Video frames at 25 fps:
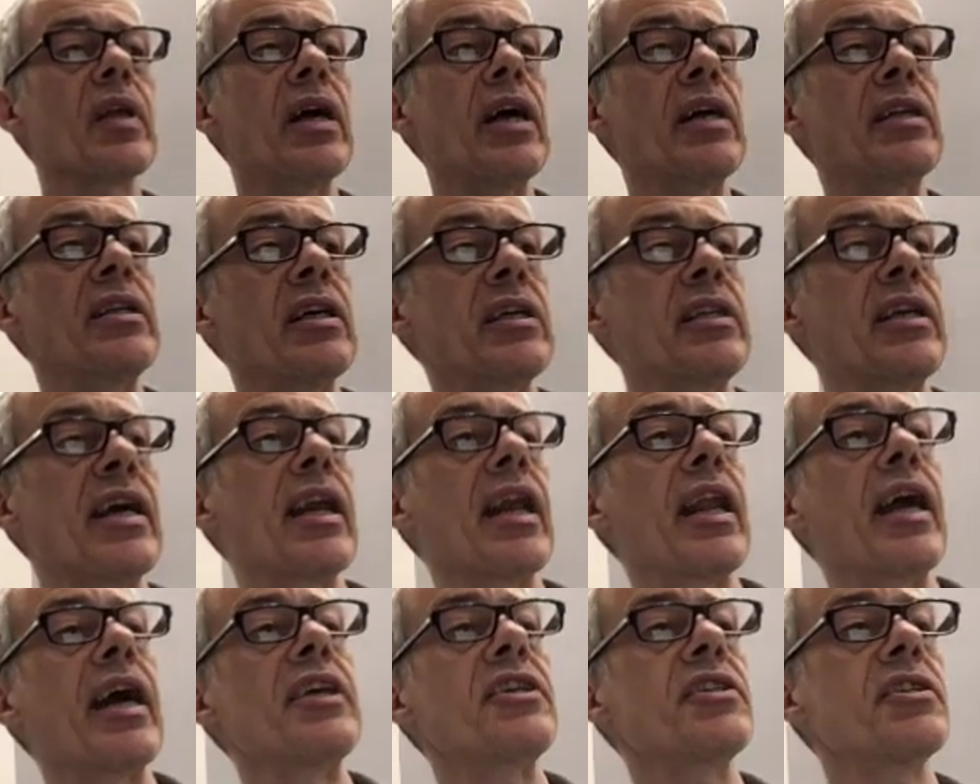
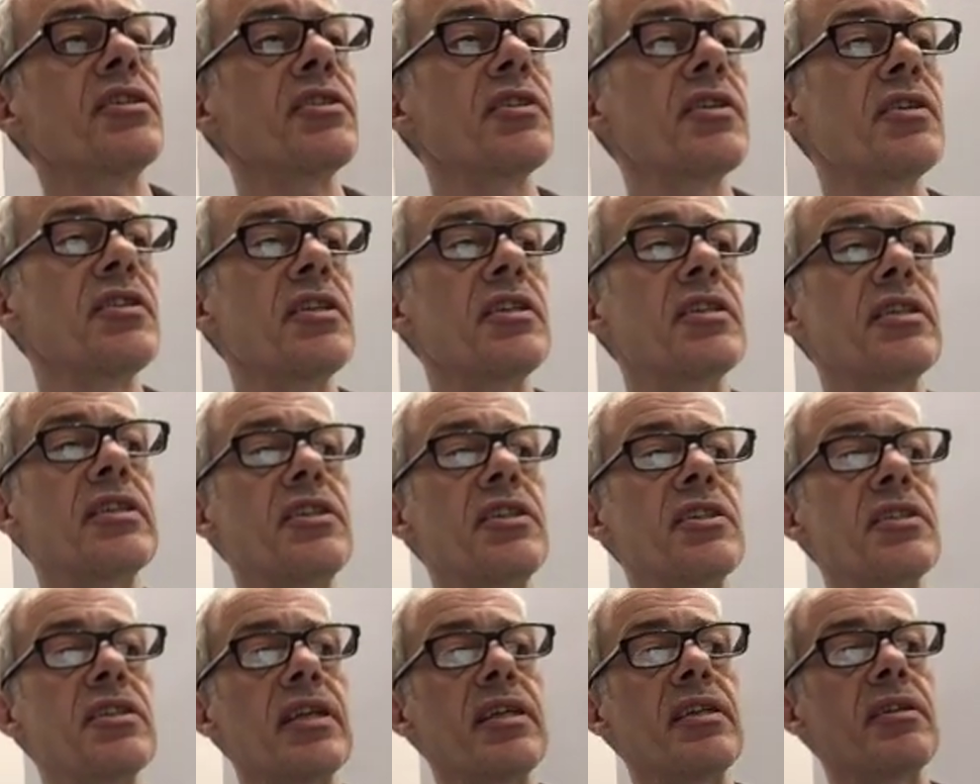adenylation, so this is
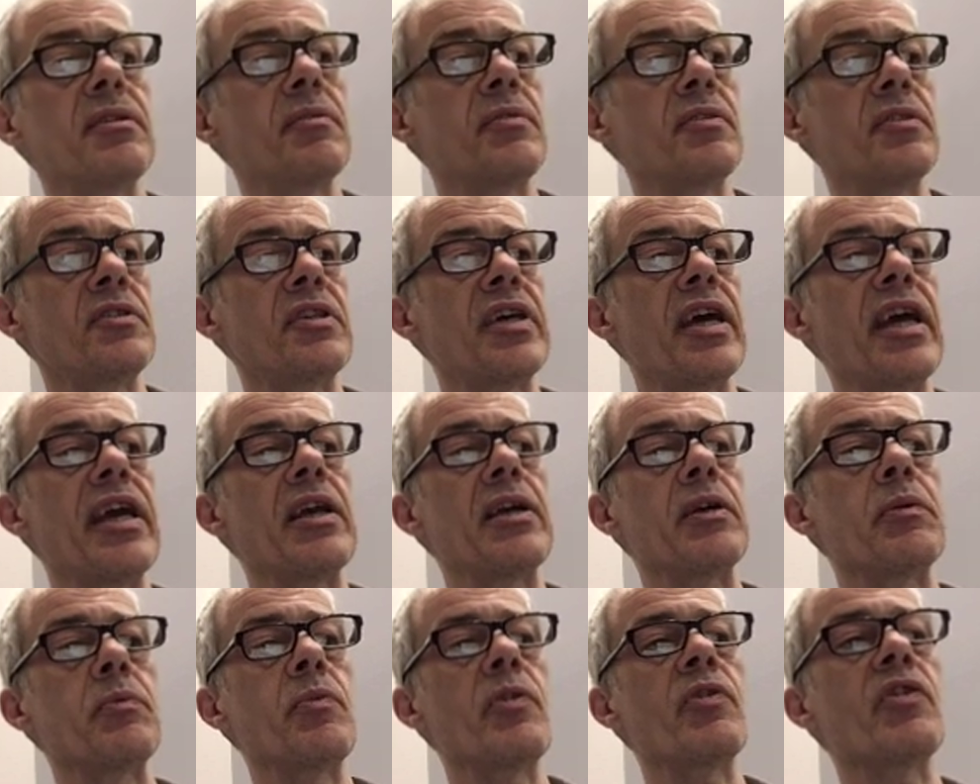just
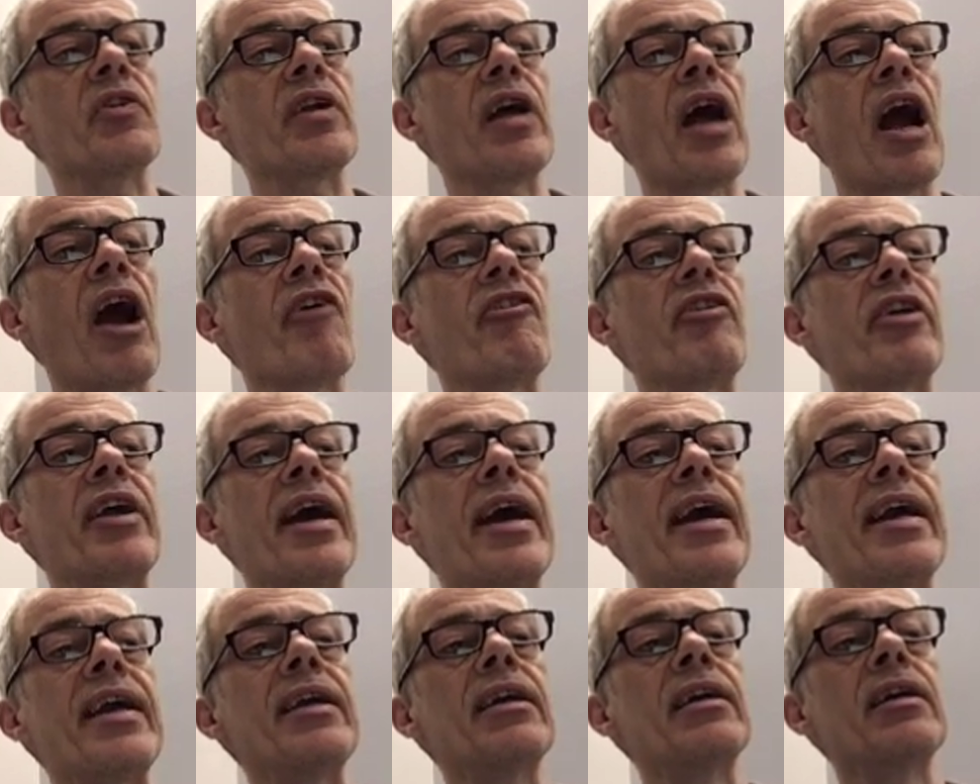saying we've got an
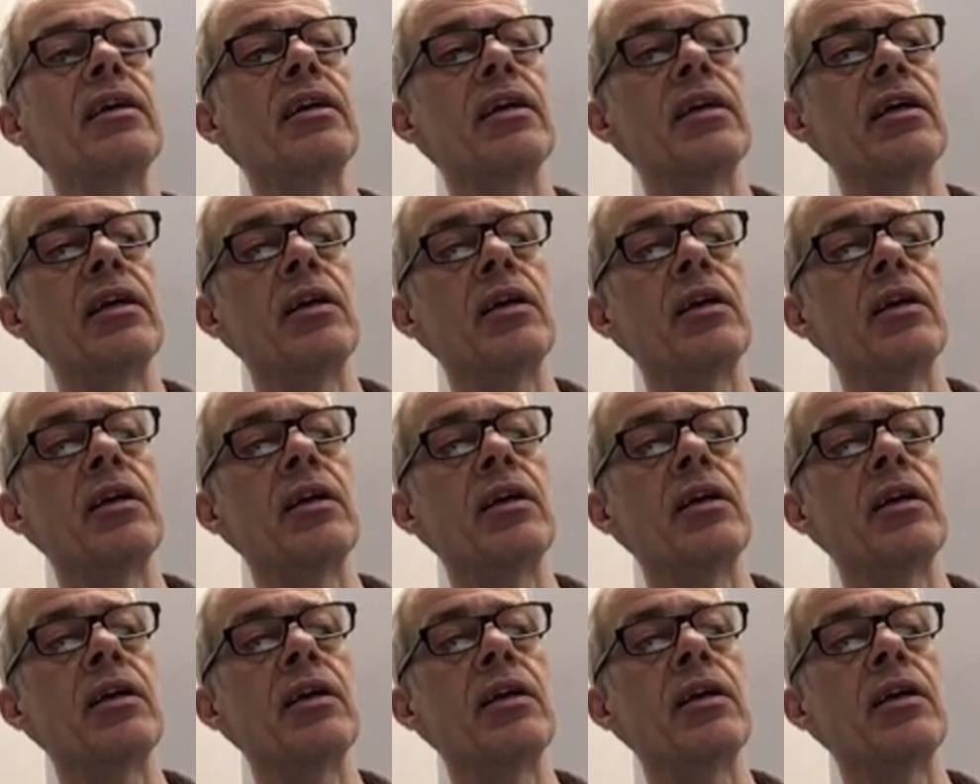RNA